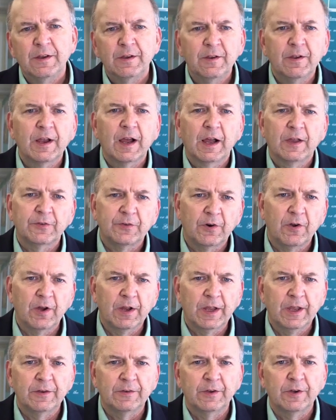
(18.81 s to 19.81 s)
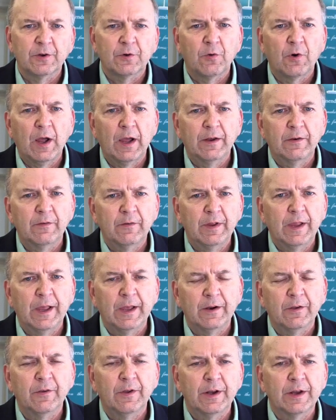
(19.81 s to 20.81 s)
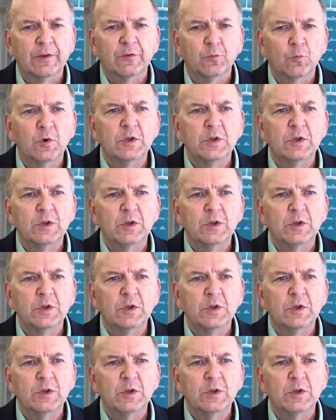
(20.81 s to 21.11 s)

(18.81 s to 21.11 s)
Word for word: You guys are all getting your crowd analytics.